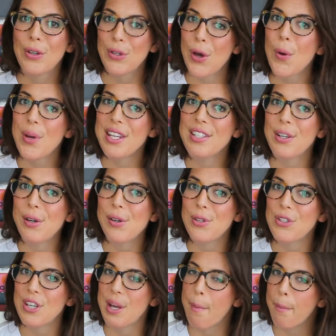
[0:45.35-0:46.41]
go
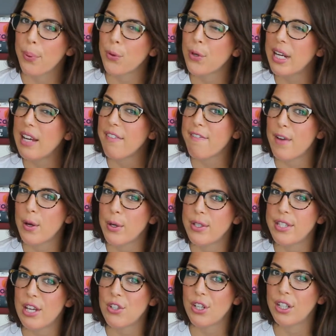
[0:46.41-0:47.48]
indulge in a pre-photo
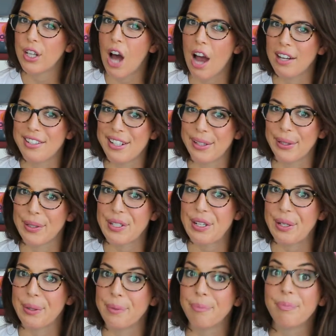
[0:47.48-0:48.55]
session cocktail or
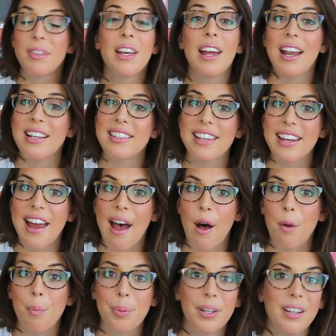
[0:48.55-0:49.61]
2. It's going to
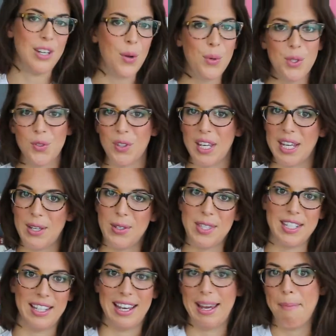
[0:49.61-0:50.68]
help. No one's really used
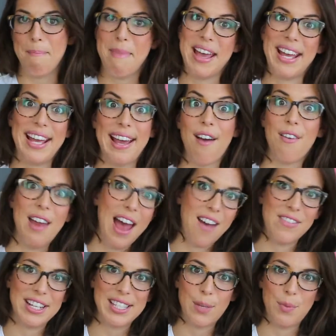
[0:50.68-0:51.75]
to making out and
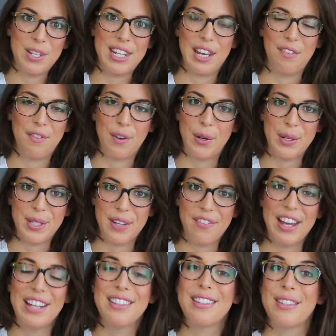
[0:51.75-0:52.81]
having someone take photos of
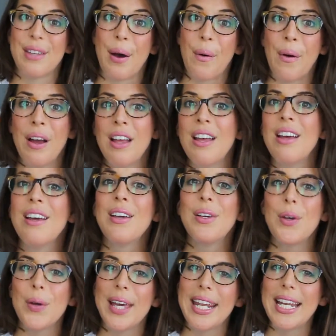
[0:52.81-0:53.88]
it. So
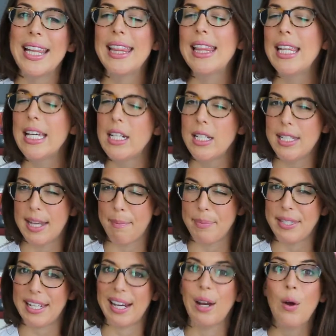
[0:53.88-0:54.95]
go get a little
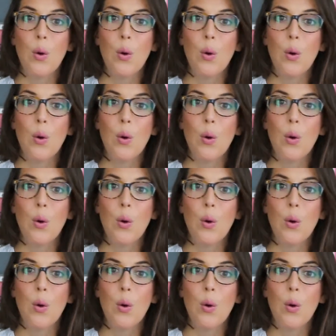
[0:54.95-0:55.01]
tipsy.